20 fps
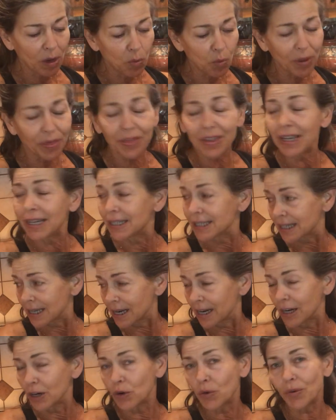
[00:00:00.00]
with these
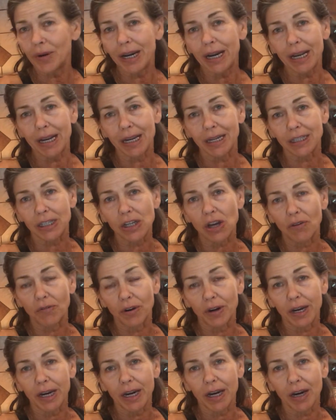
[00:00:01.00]
ingredients
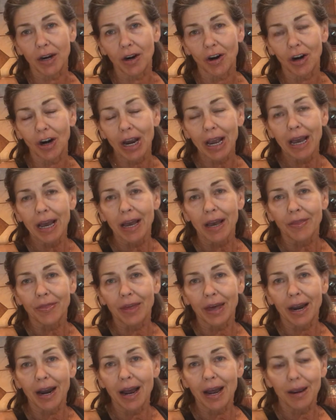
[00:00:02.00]
over here
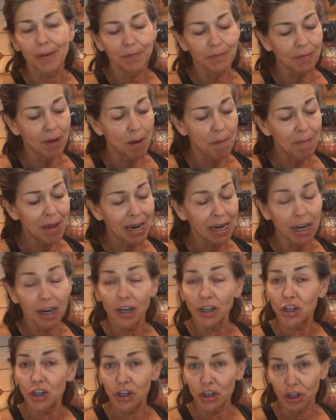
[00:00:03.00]
that I'm
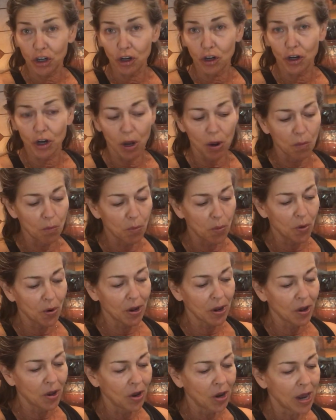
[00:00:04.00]
making sure don't
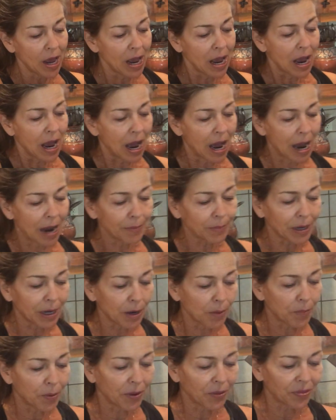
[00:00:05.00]
boil, I'm going
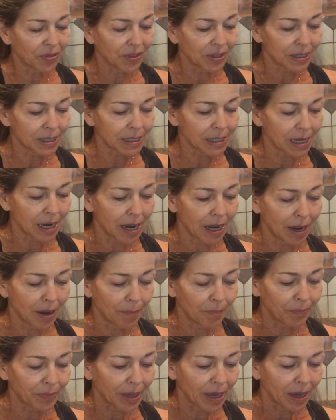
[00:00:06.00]
to put this
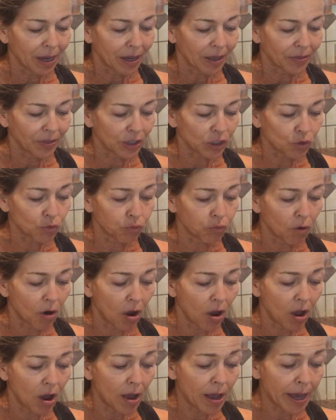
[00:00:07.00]
this
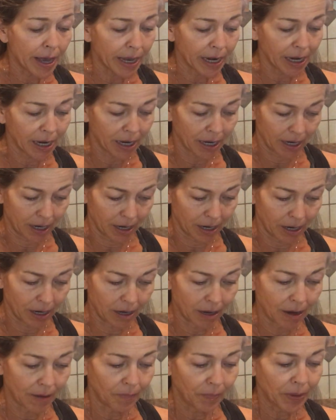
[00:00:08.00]
raw honey
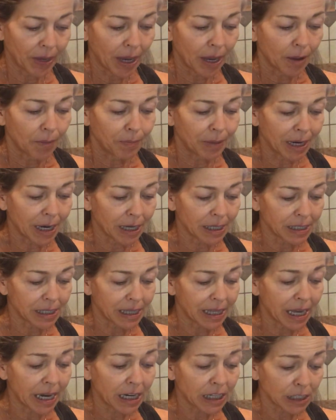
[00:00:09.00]
in, because
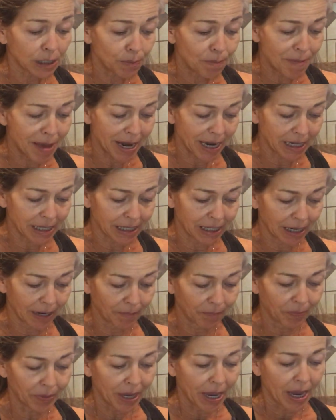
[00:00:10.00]
then it's
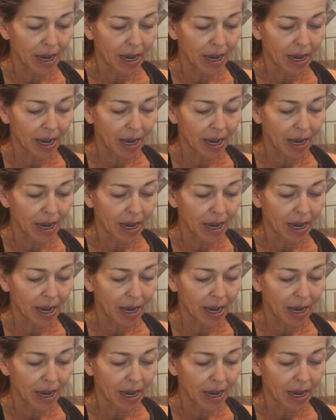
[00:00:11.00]
medicine.